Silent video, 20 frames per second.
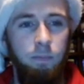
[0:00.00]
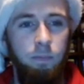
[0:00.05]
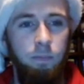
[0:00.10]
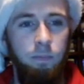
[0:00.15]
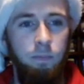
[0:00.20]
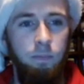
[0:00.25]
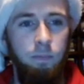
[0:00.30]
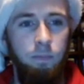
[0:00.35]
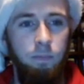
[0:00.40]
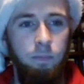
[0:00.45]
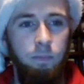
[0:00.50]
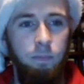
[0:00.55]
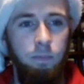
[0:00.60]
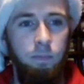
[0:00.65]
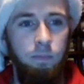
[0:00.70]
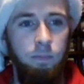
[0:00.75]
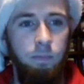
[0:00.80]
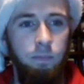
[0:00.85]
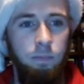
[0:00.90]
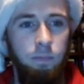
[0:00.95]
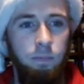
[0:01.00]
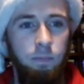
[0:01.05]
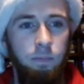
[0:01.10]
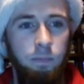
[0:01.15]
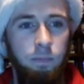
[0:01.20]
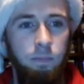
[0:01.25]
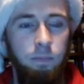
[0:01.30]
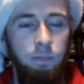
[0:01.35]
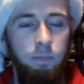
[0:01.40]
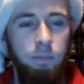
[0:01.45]

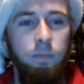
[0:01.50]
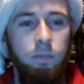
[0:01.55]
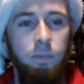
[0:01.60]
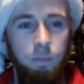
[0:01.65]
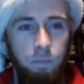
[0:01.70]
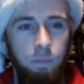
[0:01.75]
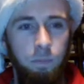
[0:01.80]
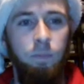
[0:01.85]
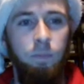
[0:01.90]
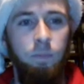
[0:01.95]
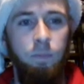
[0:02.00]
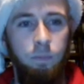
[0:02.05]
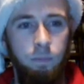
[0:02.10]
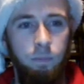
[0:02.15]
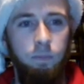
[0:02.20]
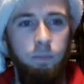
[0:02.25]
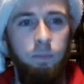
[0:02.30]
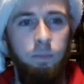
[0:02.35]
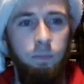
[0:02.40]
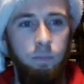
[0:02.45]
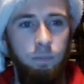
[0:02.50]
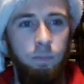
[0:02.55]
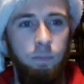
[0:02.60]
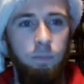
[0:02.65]
No words are spoken by the person on screen.